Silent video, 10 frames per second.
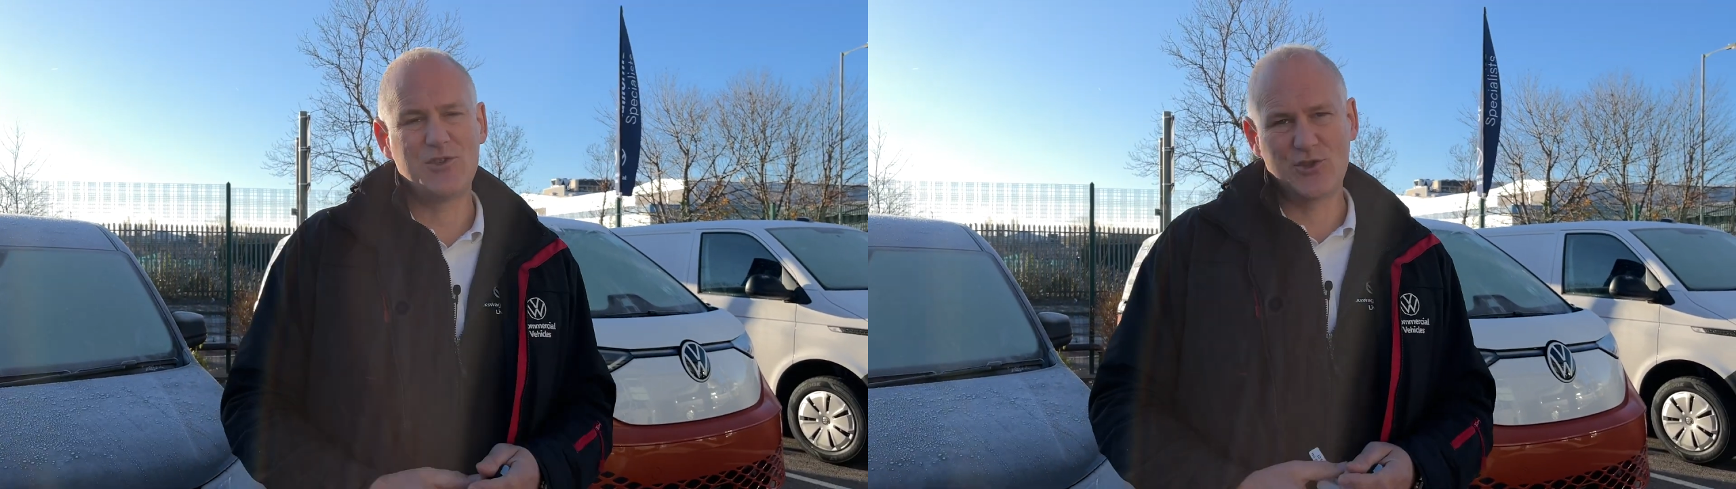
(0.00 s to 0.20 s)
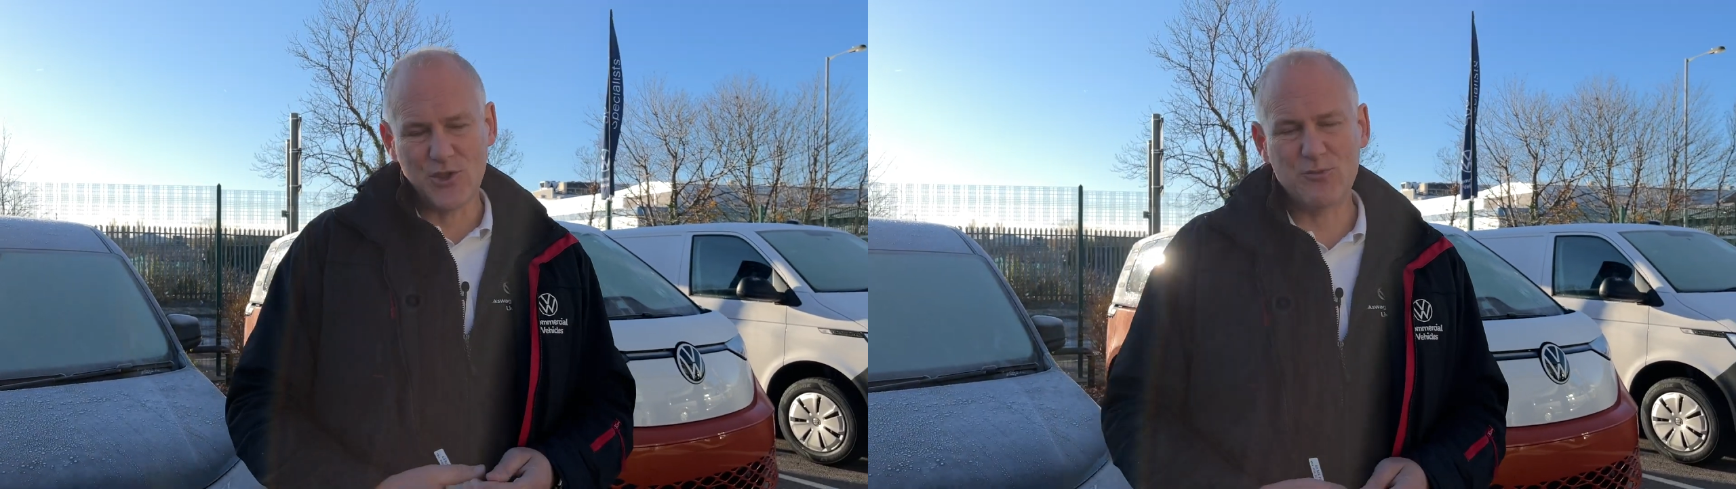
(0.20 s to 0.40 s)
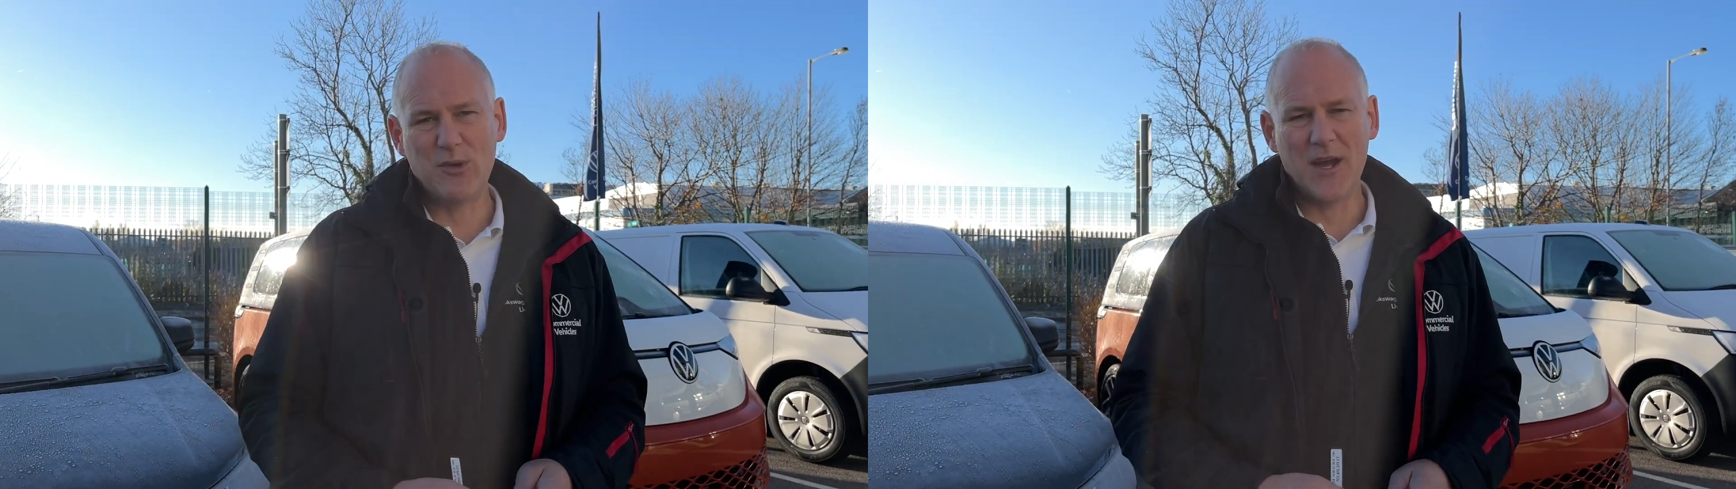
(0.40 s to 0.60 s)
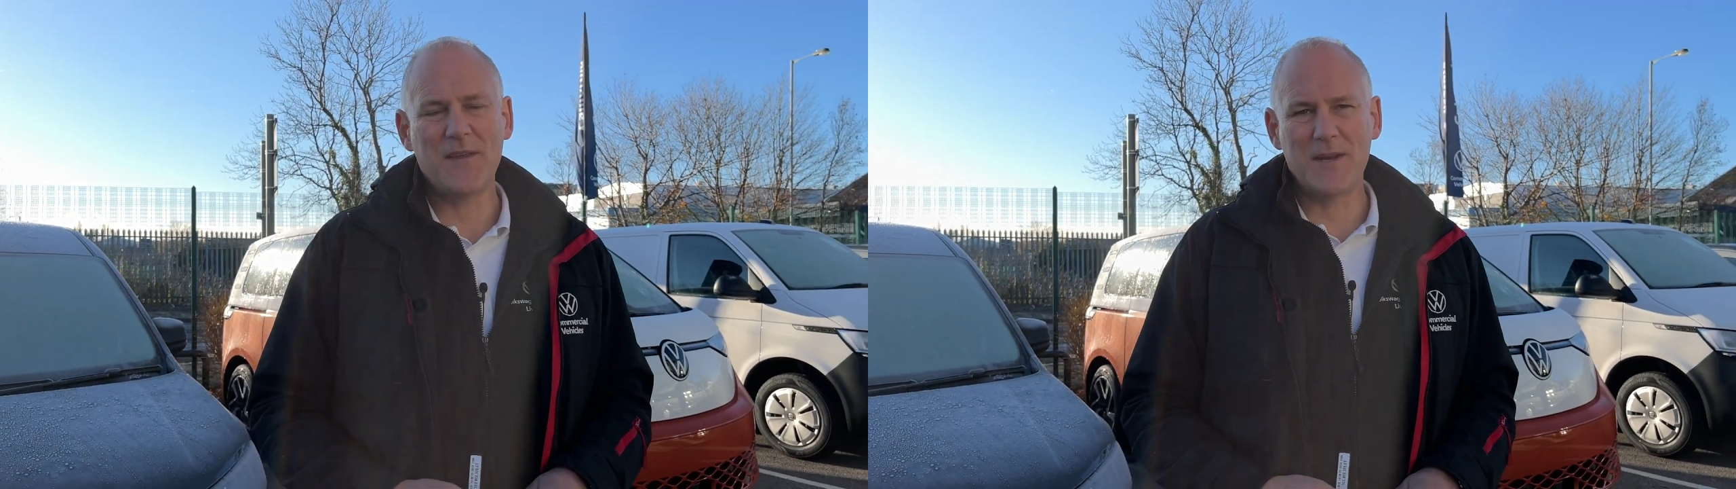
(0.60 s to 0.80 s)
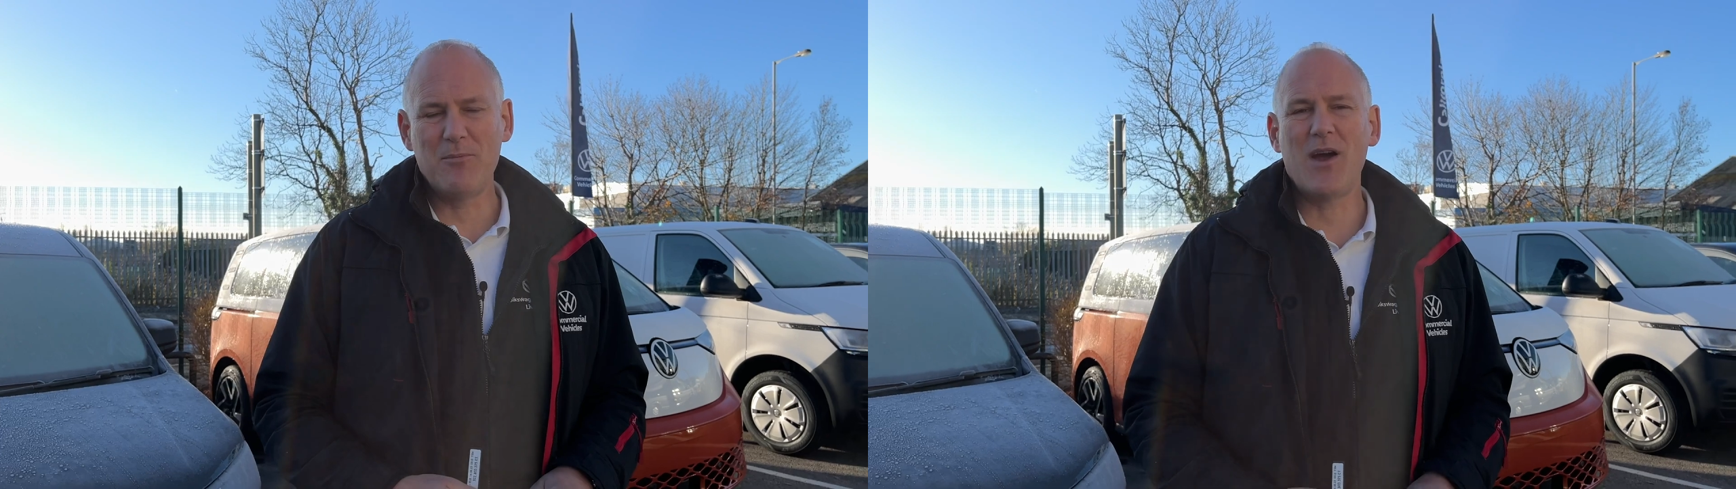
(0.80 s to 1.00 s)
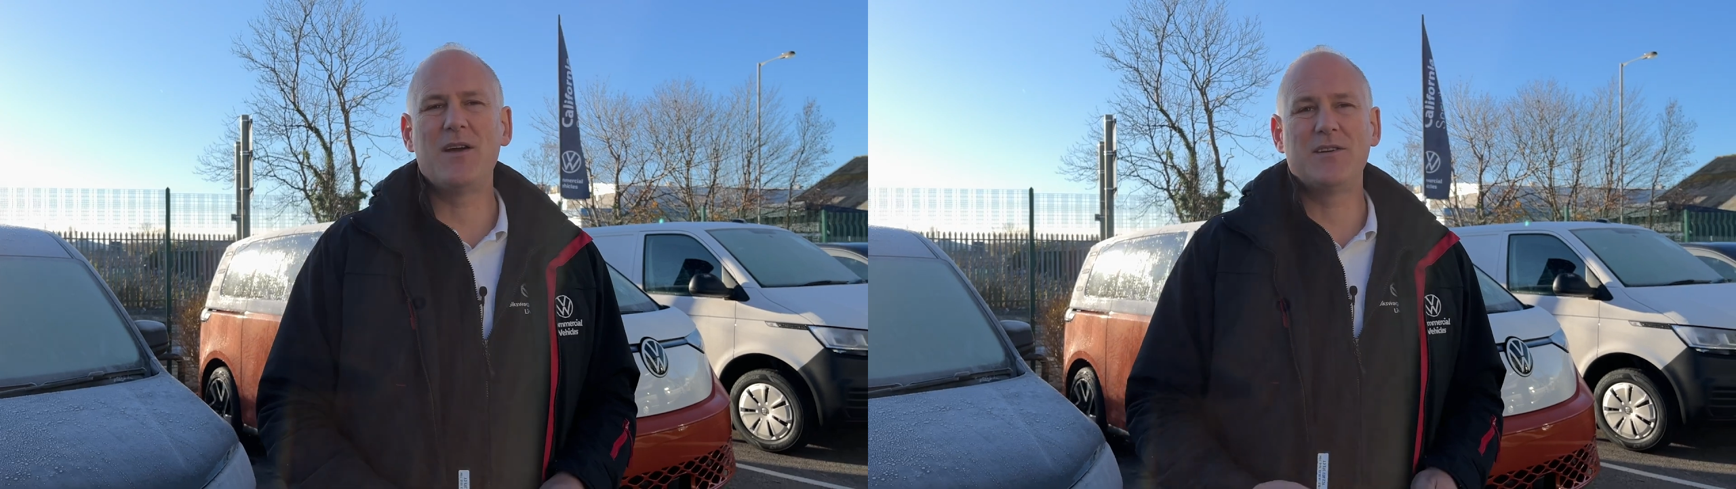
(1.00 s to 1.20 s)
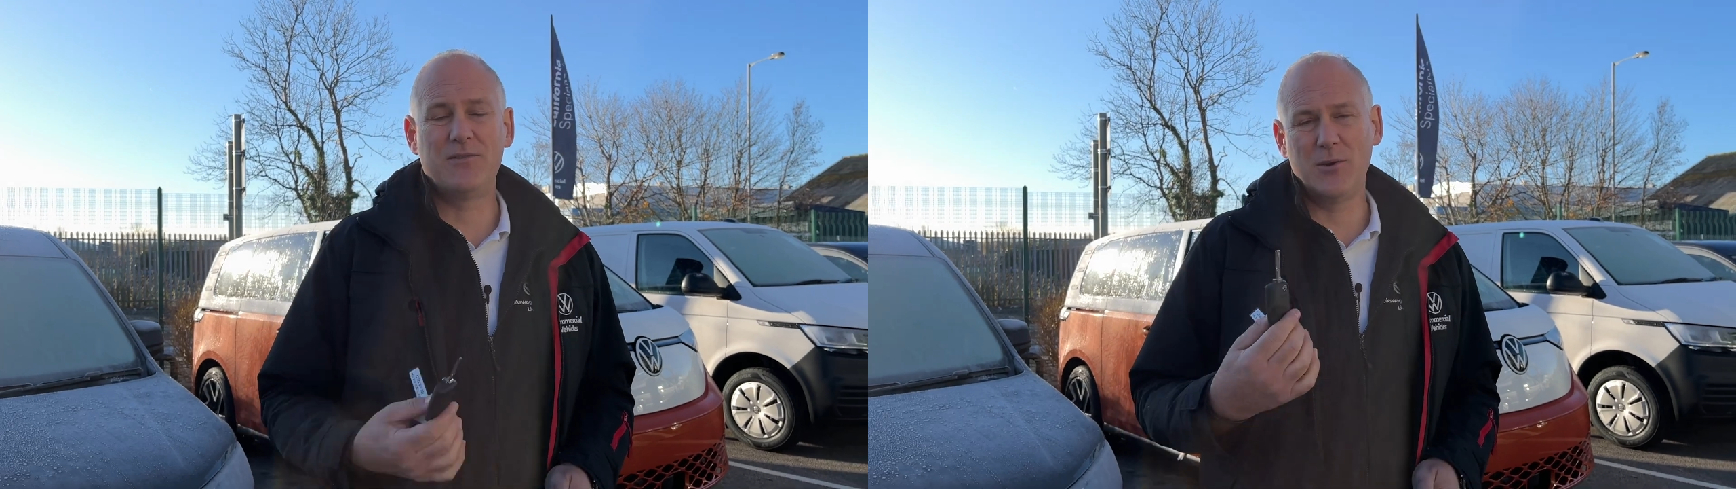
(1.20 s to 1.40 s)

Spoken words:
just bear that in mind if